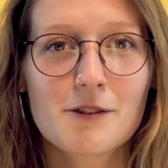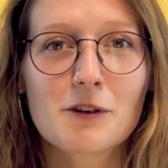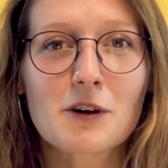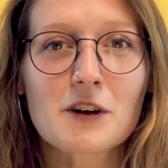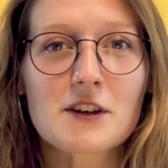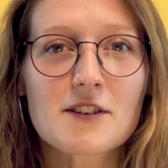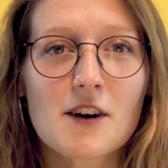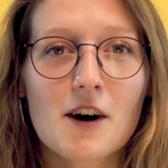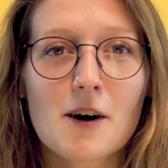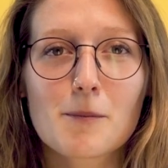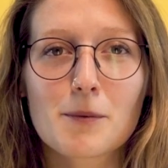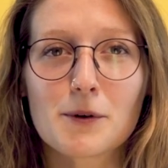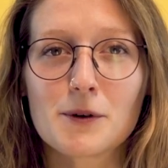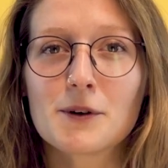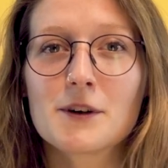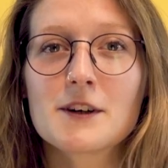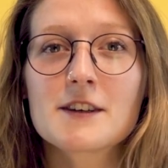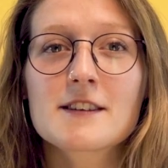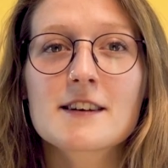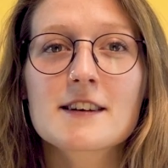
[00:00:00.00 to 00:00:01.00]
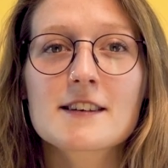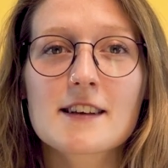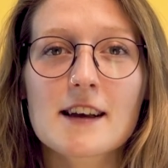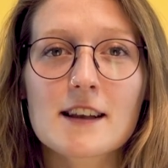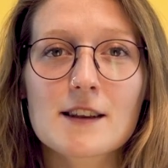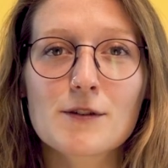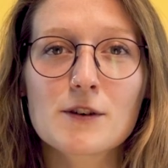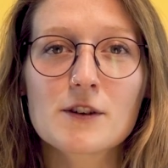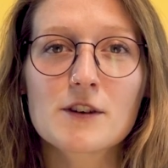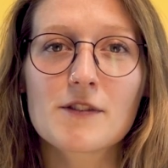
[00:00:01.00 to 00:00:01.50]
For example,
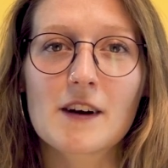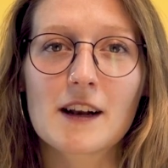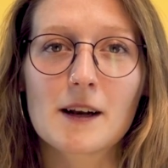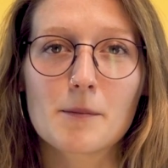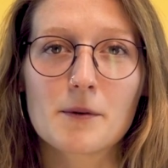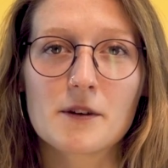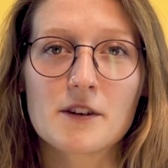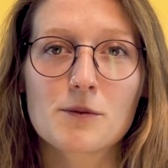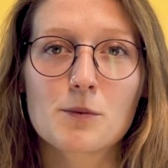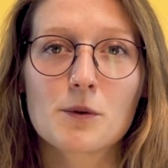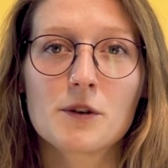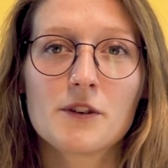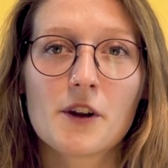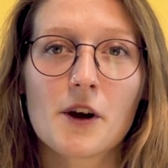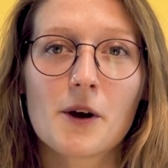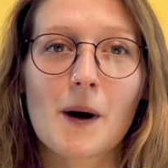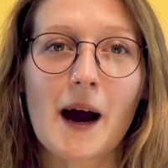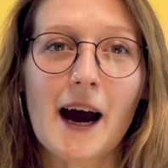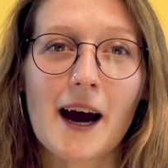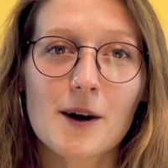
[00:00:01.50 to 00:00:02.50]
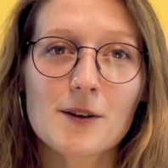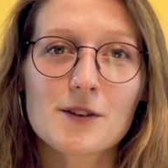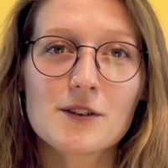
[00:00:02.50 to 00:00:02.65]
successful developers will know how